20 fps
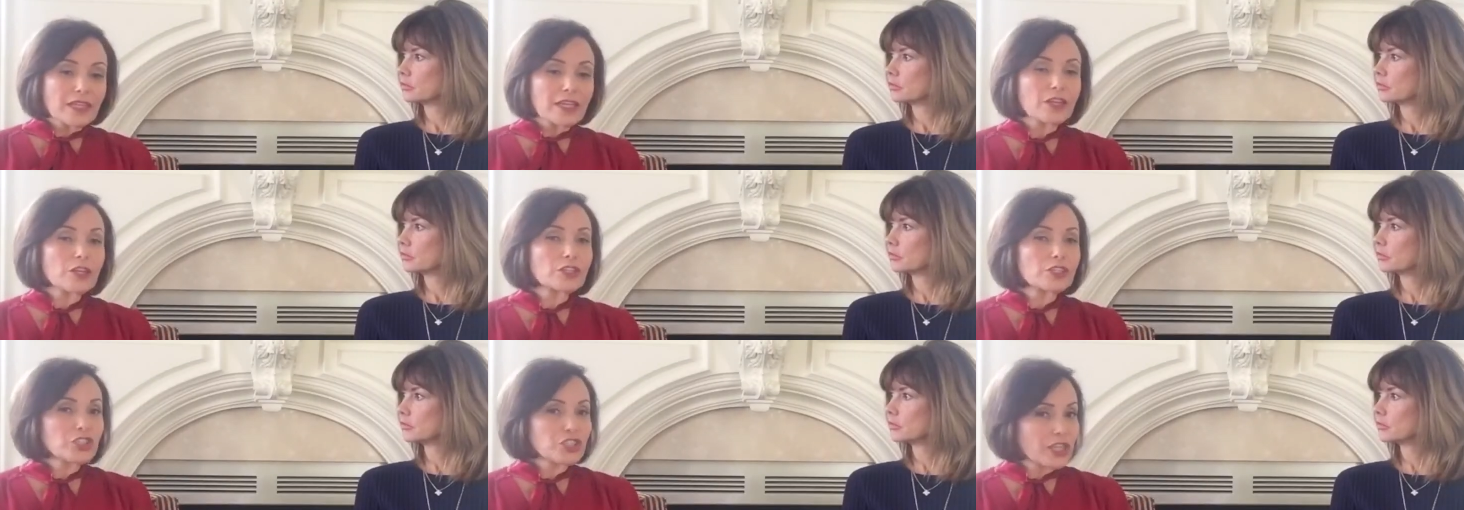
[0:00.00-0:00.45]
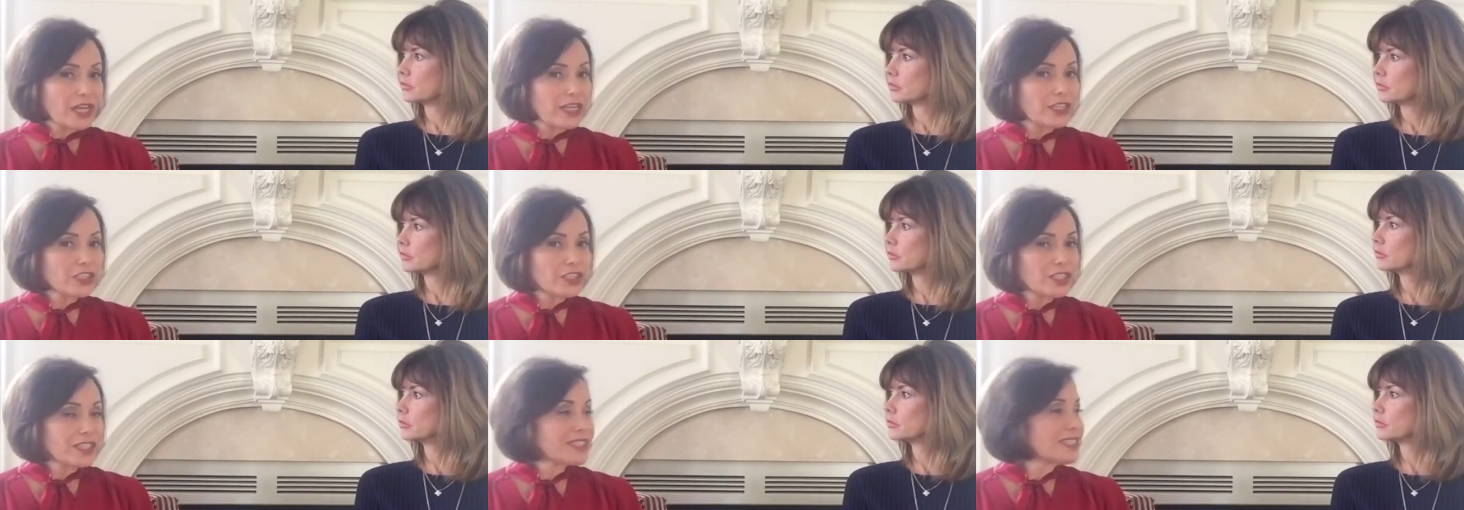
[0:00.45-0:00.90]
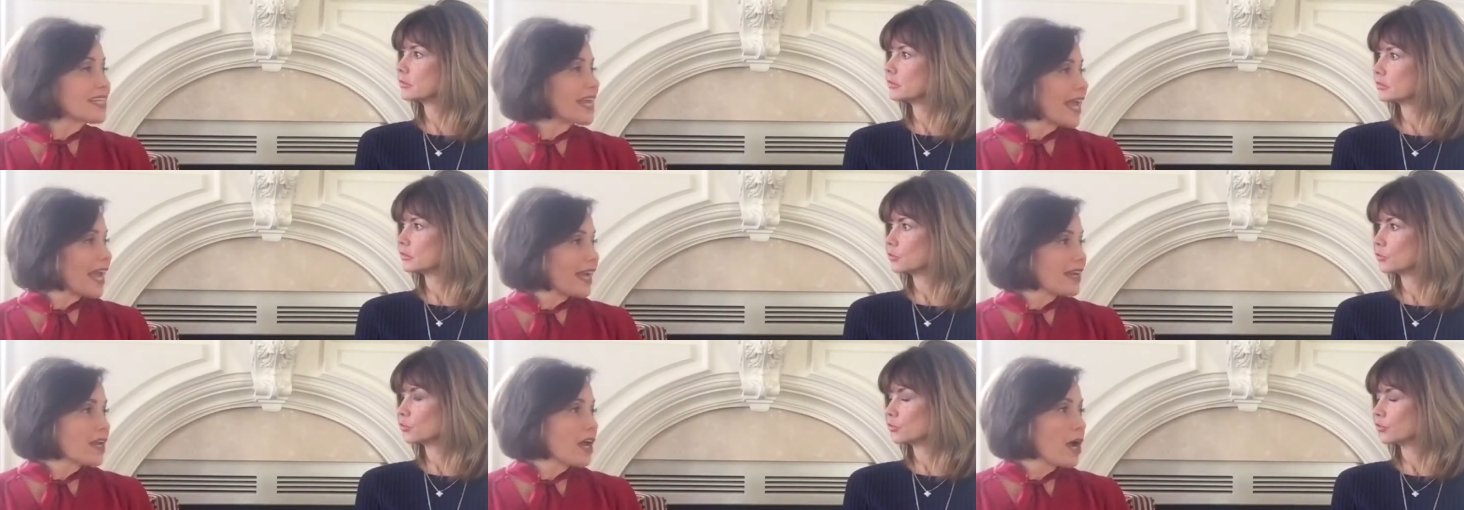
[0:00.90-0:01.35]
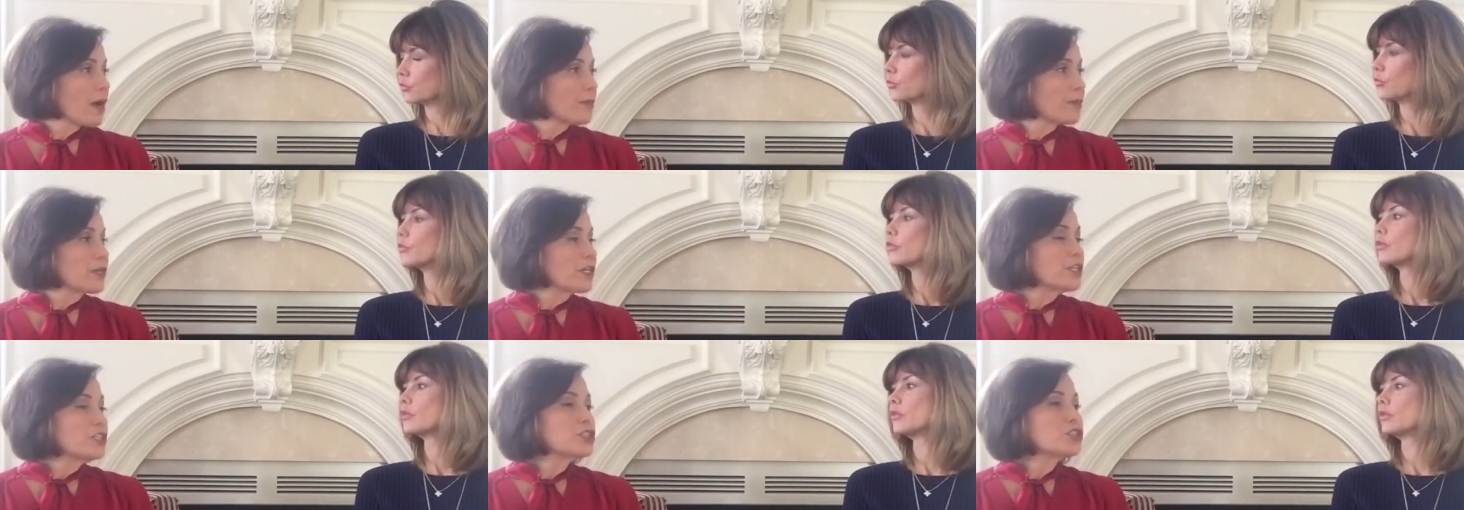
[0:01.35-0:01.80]
Speaker 1: little changes add up
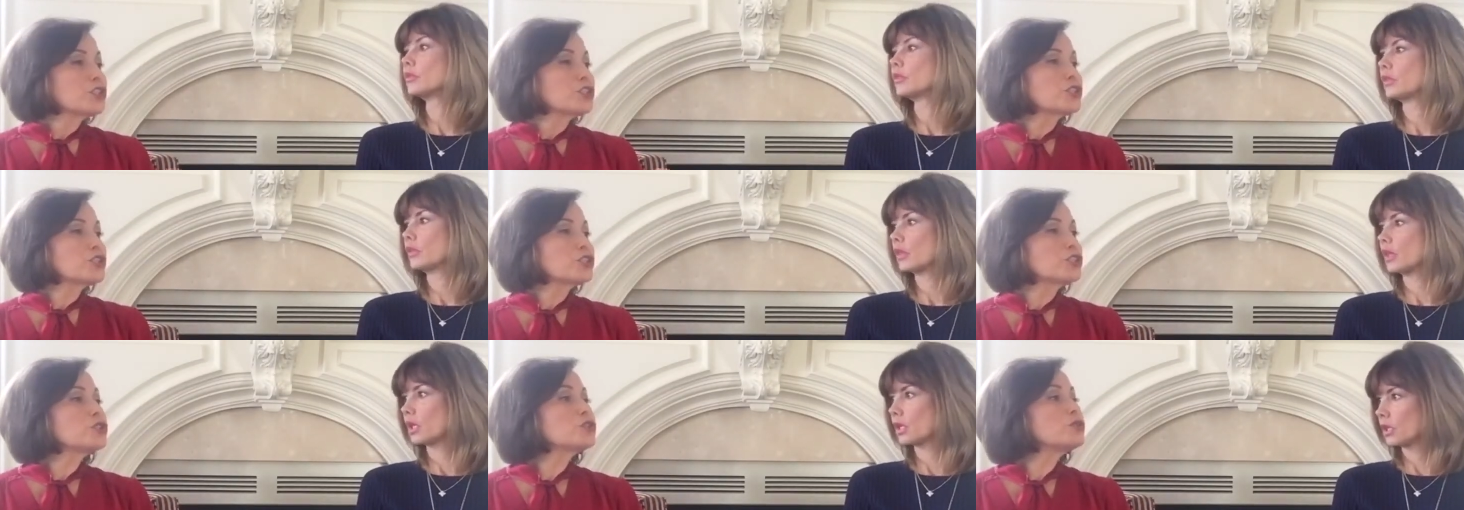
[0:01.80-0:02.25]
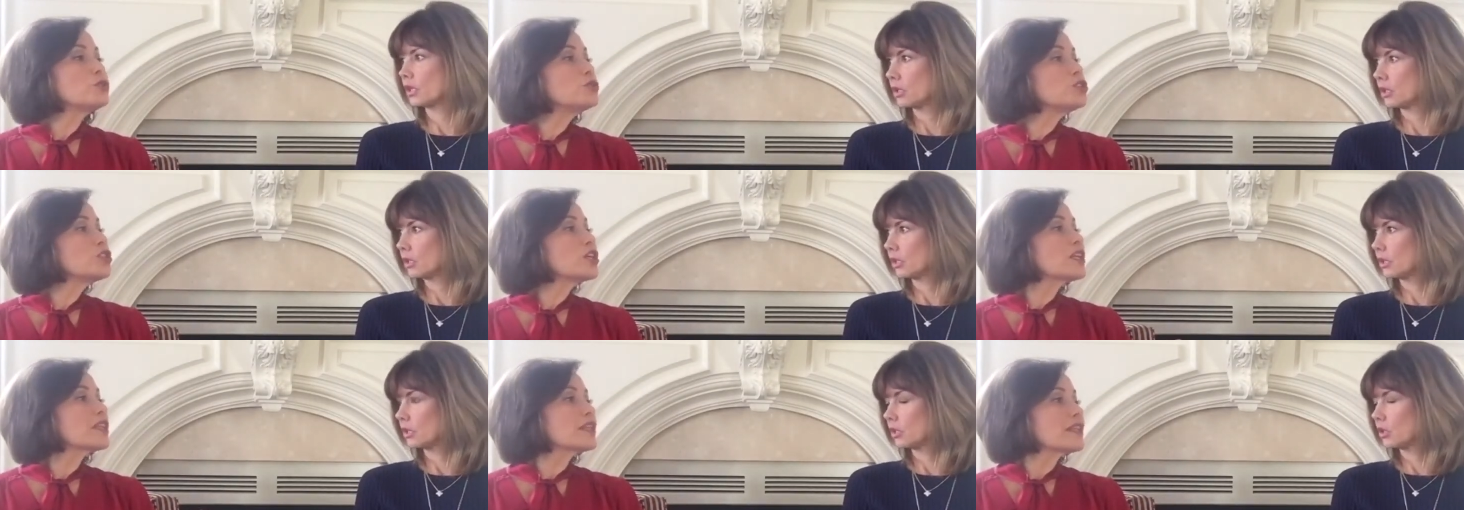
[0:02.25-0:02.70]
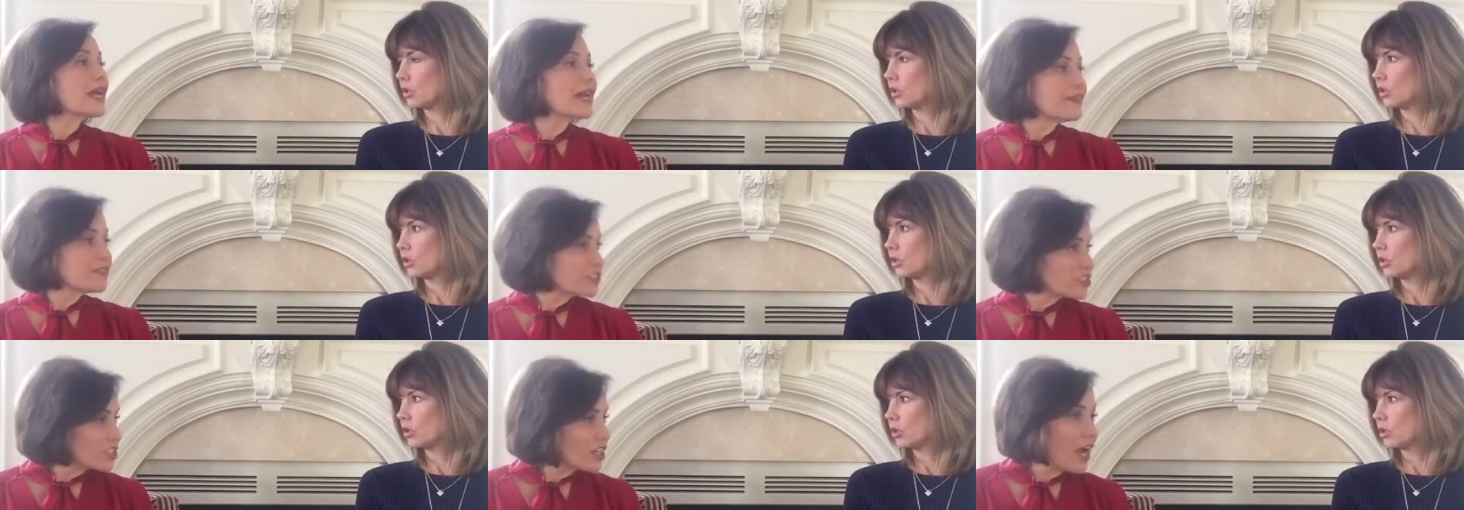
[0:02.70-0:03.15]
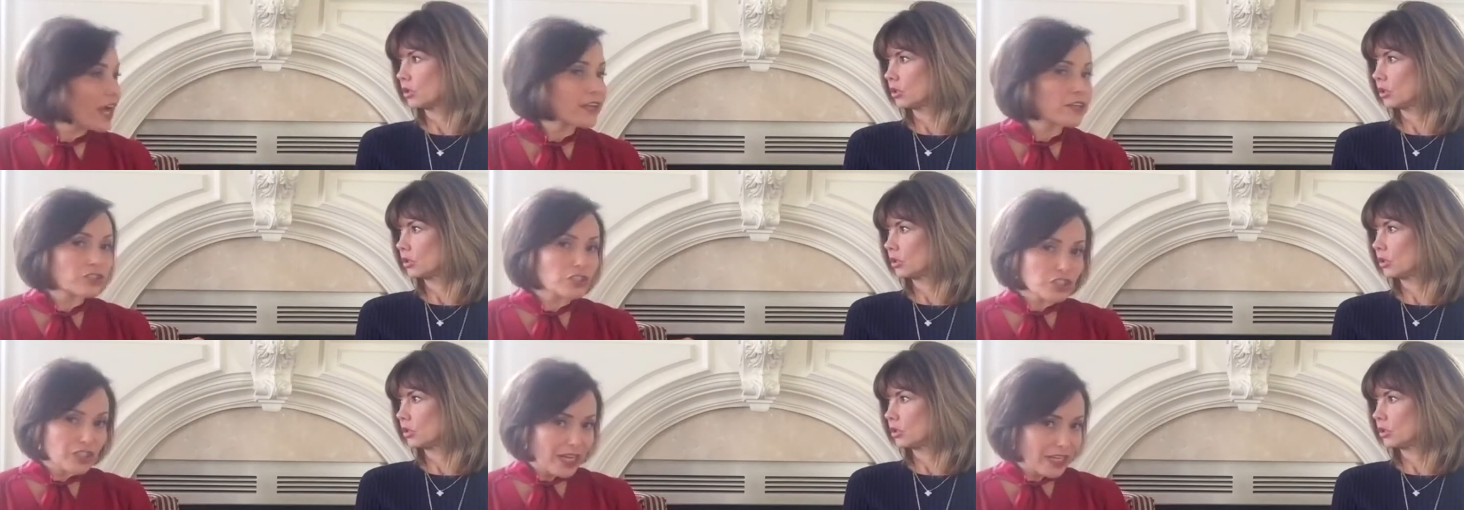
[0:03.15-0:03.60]
to huge lifestyle
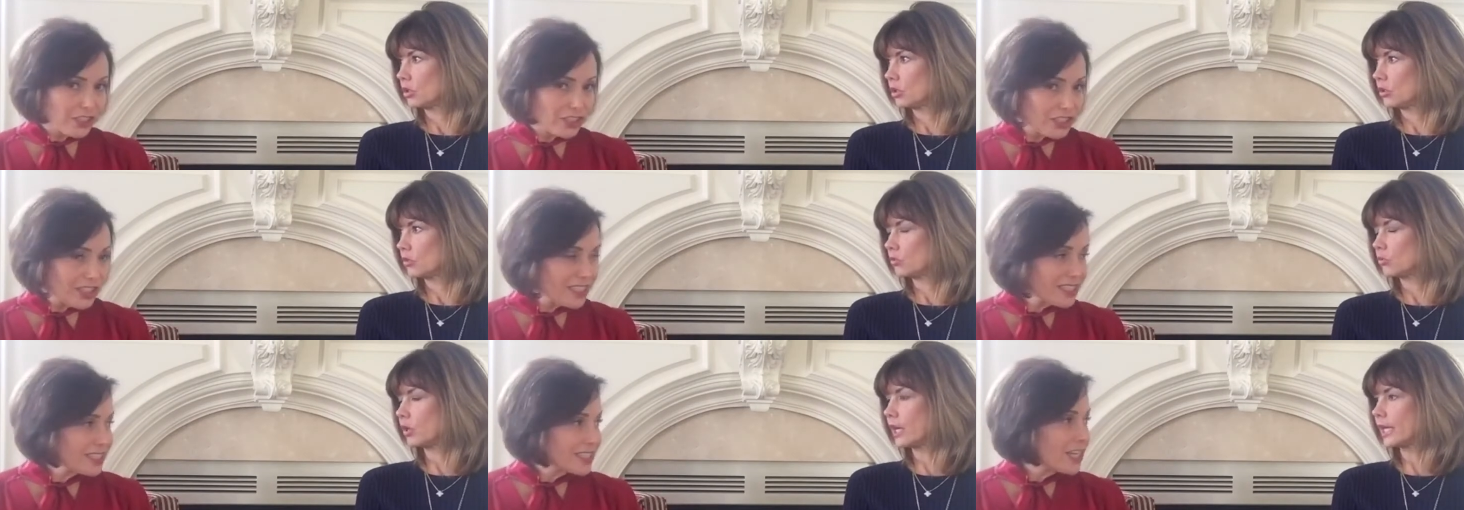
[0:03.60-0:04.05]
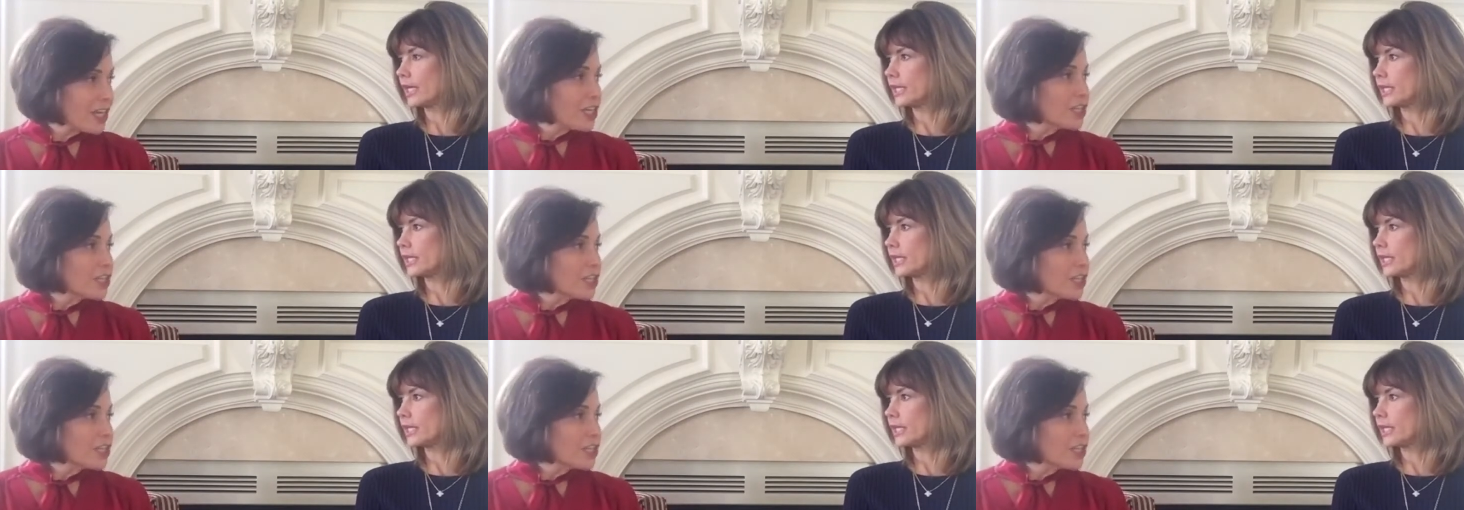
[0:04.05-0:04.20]
changes. Right.